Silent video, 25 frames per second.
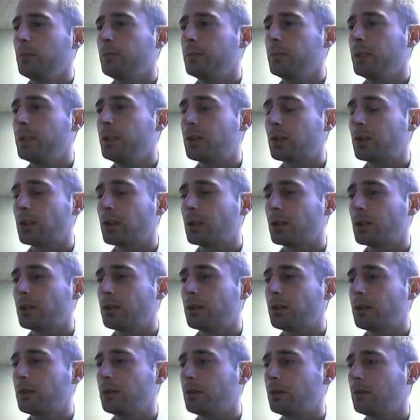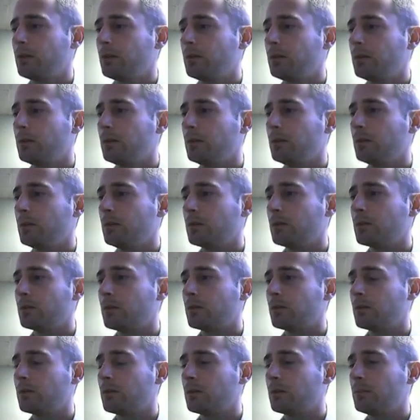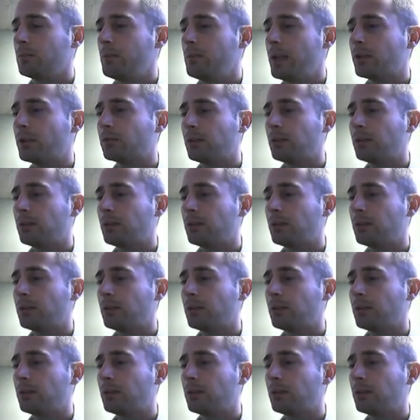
be sure to make